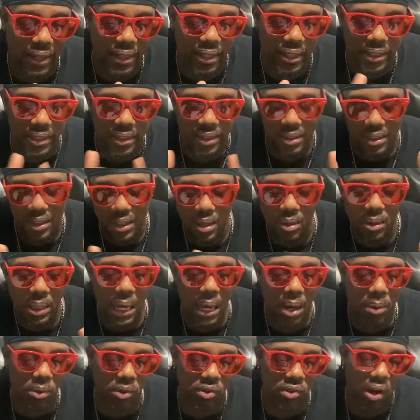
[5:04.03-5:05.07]
it.
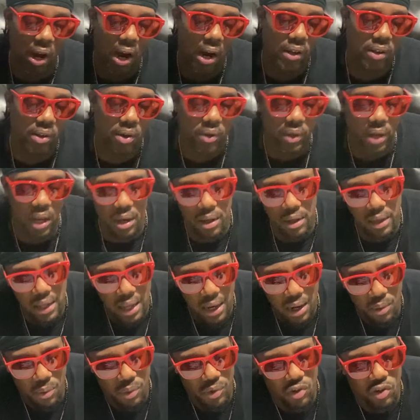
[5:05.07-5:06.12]
It was alright, though.
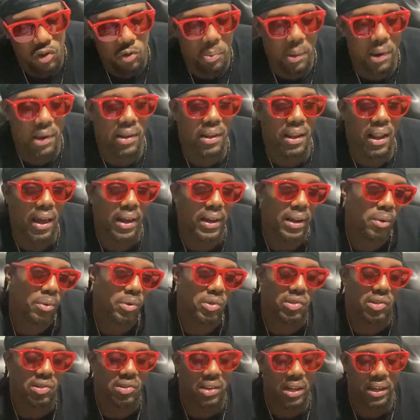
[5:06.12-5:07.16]
They was spitting. Like, it
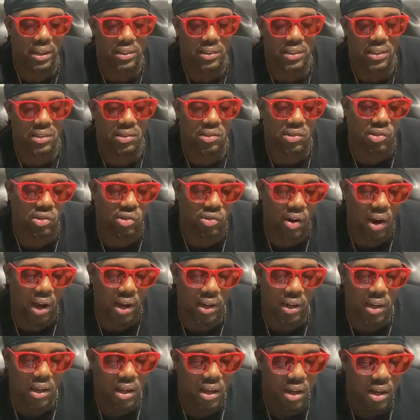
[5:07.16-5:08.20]
was just like a decent track.
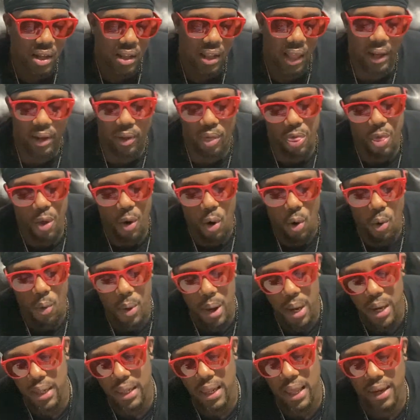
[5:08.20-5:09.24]
Like a
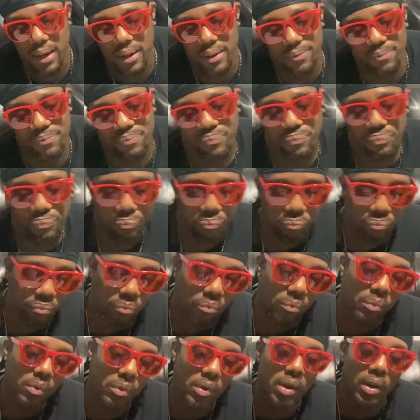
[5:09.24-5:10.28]
throwaway. Like,
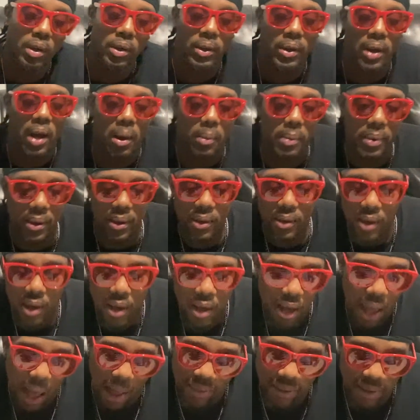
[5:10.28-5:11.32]
you know what I mean?
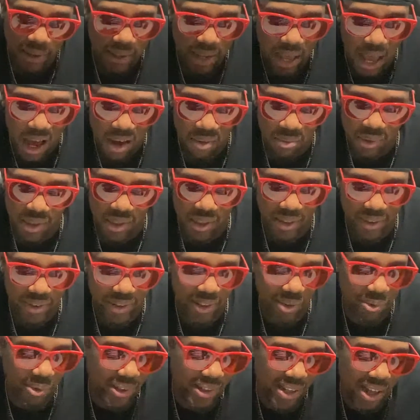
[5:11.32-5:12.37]
I think the album could have
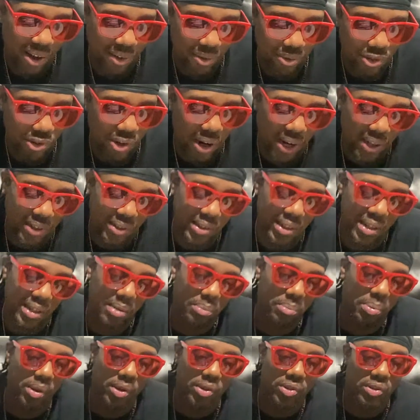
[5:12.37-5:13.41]
did without track 10
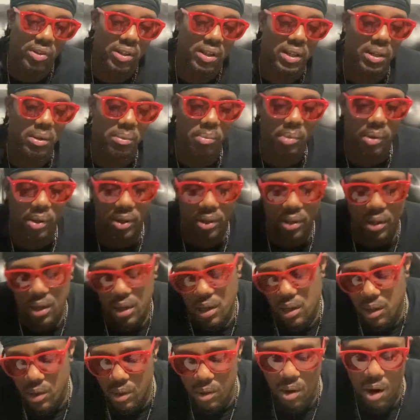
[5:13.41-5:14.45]
personally, but
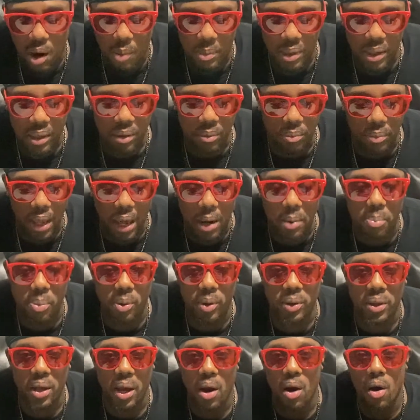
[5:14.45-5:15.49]
you know what I mean? They put
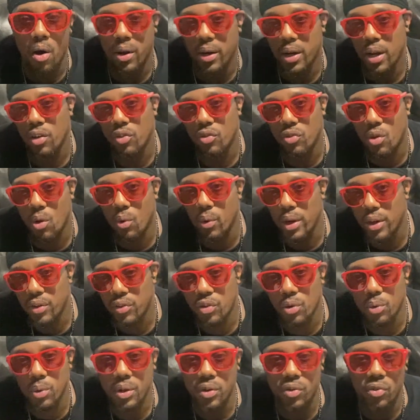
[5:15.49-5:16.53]
their heart and their soul
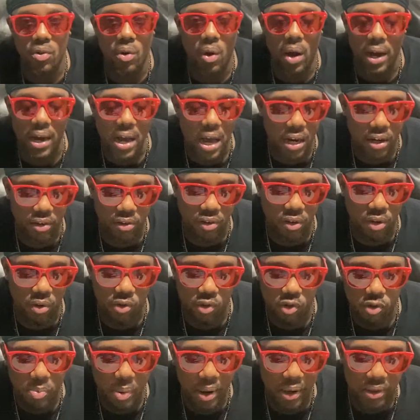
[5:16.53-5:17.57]
into it, so I gotta still
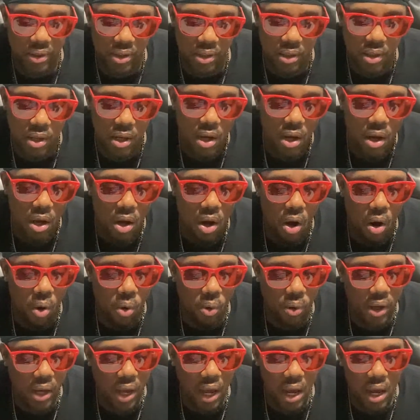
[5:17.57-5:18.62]
respect it.
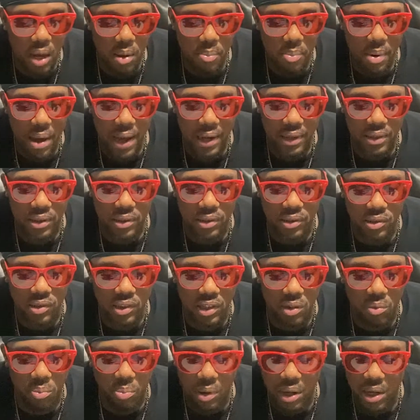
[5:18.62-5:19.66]
Okay, back to the
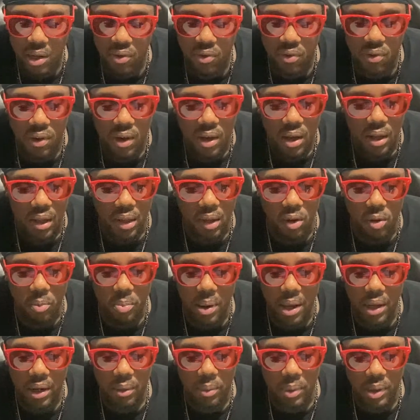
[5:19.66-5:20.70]
sick beats. Lil
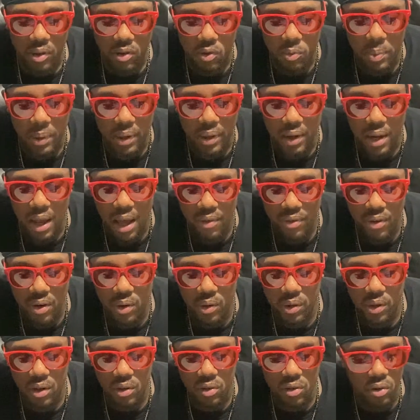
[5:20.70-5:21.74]
Baby be spitting heavy on
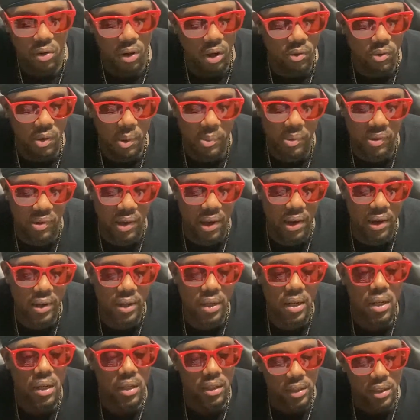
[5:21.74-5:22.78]
this. Durk
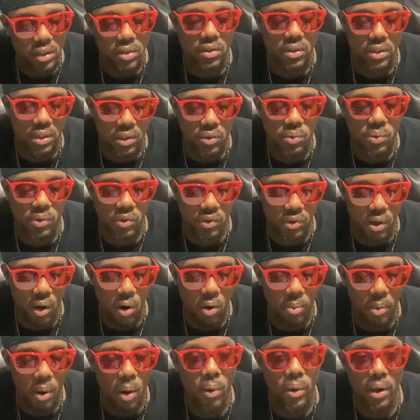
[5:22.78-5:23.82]
representing. This was
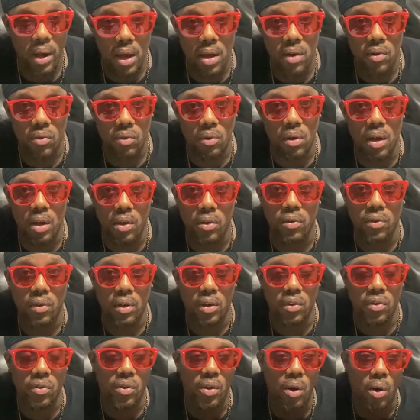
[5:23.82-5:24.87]
dope. Okay
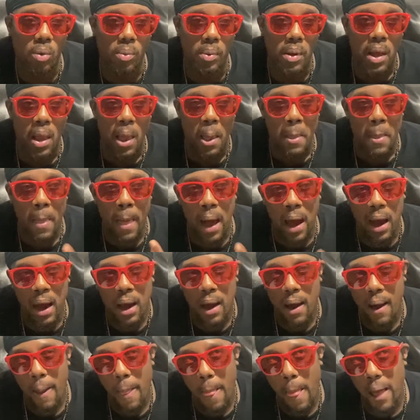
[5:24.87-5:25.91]
is dope.
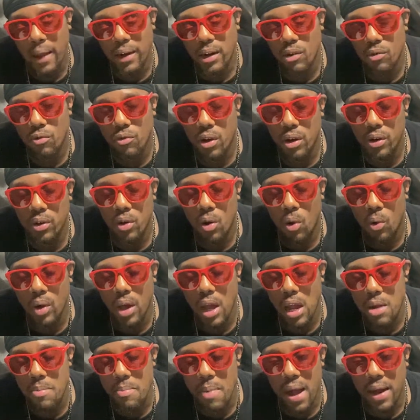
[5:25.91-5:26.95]
I didn't run
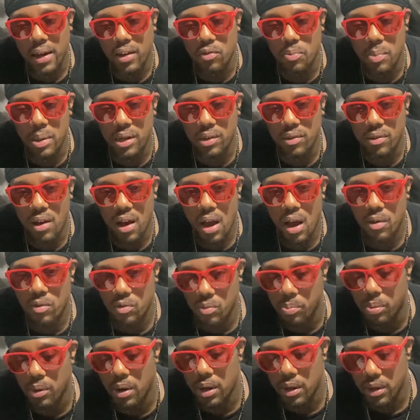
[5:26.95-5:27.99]
Okay back as many times,
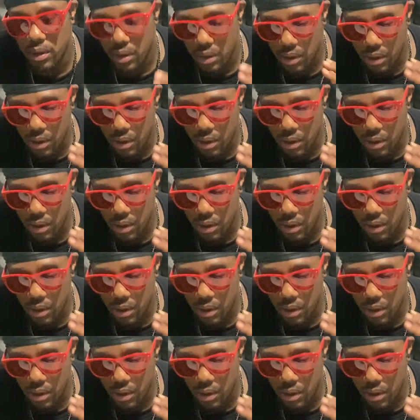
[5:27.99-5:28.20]
but